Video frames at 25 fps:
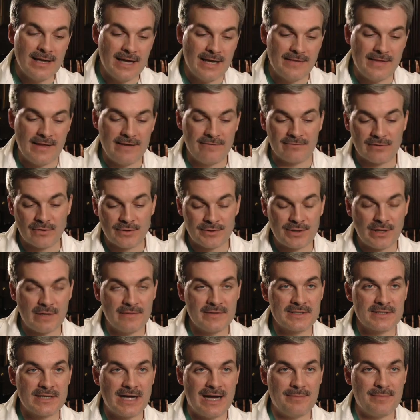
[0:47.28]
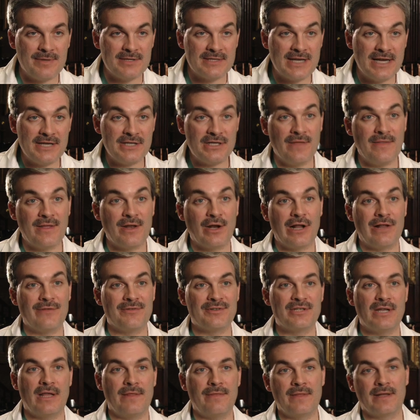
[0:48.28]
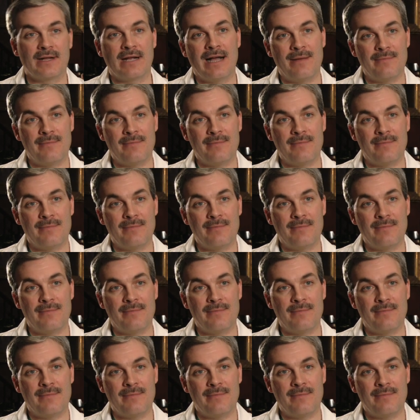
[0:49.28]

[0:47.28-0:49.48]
and they've learned all this compensation, then all of a sudden the